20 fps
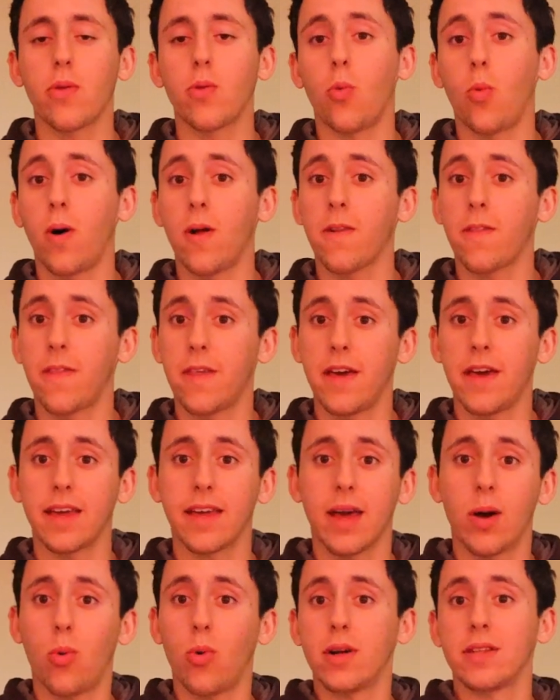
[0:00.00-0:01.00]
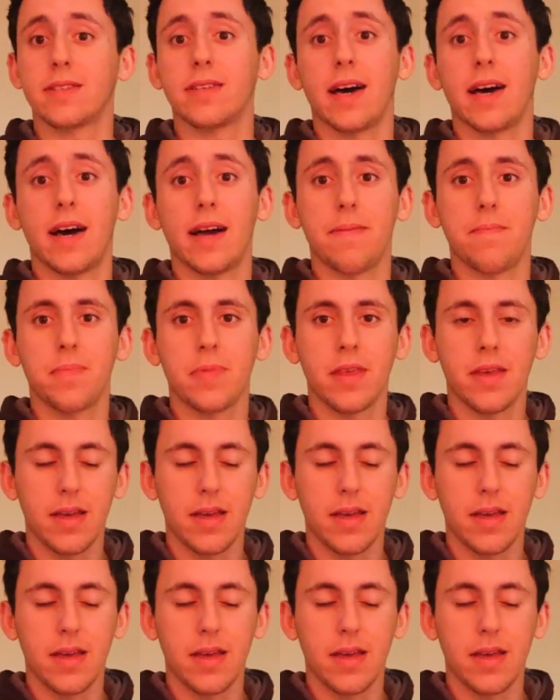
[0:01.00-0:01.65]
than one thing at one time.